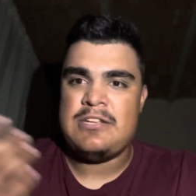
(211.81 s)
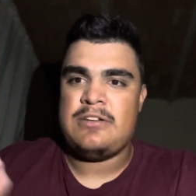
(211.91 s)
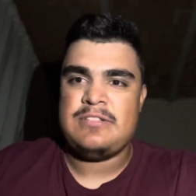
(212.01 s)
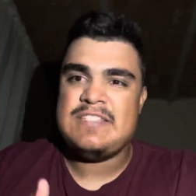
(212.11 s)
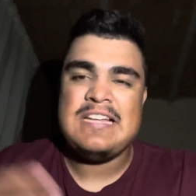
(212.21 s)

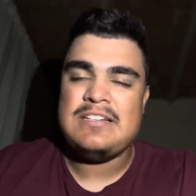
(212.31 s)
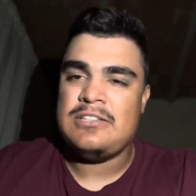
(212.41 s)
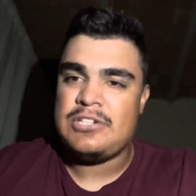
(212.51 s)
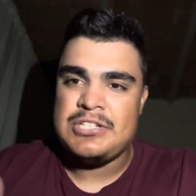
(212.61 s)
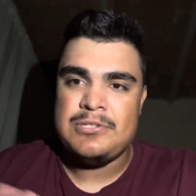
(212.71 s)
it's not
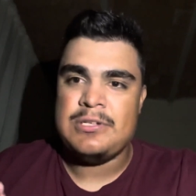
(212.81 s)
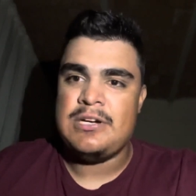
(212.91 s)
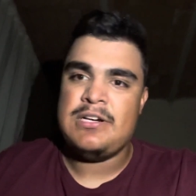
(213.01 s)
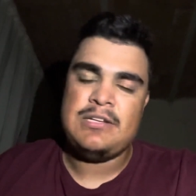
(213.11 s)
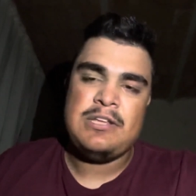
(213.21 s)
looking too
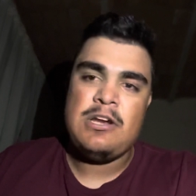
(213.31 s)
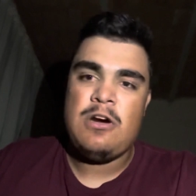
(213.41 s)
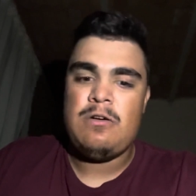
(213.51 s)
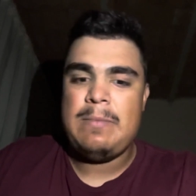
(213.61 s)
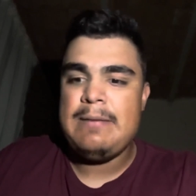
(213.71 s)
good,
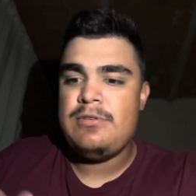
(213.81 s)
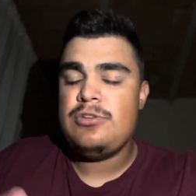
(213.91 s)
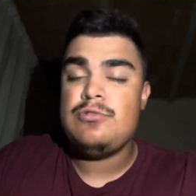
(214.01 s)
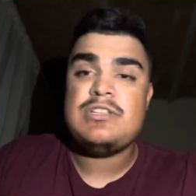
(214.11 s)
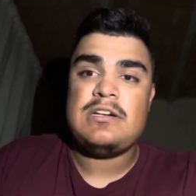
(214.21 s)
or maybe you
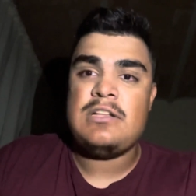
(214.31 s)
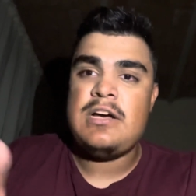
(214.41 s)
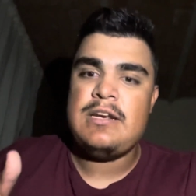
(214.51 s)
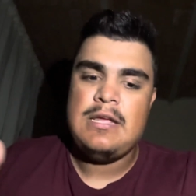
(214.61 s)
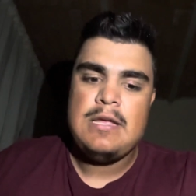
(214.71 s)
use it a lot.